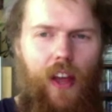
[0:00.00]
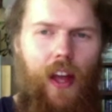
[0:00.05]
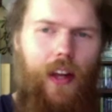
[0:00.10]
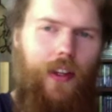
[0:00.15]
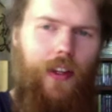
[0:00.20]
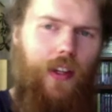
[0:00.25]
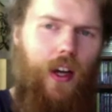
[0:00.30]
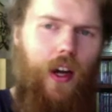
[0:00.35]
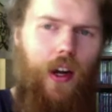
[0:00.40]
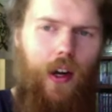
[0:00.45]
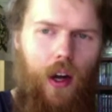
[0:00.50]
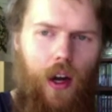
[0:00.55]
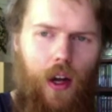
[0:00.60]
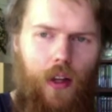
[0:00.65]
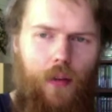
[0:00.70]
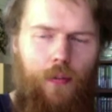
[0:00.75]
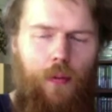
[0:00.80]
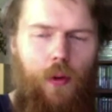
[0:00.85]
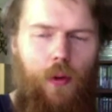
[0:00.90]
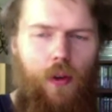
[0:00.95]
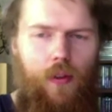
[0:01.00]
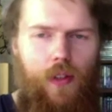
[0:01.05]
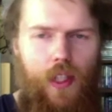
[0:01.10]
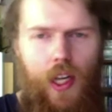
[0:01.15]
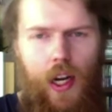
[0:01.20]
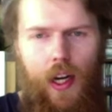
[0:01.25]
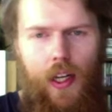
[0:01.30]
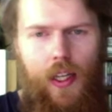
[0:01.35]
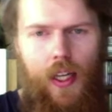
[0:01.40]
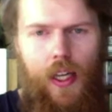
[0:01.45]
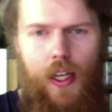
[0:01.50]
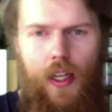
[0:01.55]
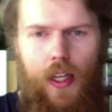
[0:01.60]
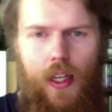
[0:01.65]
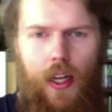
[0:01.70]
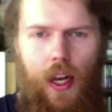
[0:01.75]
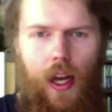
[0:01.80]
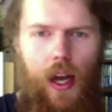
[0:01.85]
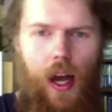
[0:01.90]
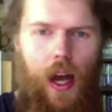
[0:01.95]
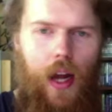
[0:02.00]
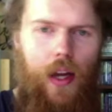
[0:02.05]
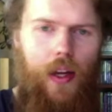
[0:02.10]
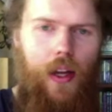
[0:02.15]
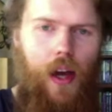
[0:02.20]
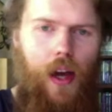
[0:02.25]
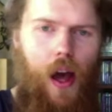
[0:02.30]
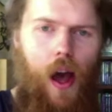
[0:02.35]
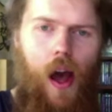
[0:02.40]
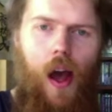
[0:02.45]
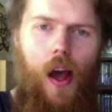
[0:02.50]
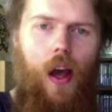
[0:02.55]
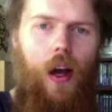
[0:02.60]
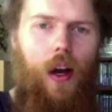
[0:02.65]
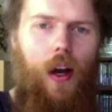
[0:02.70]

Edgar Wright movies recently, and I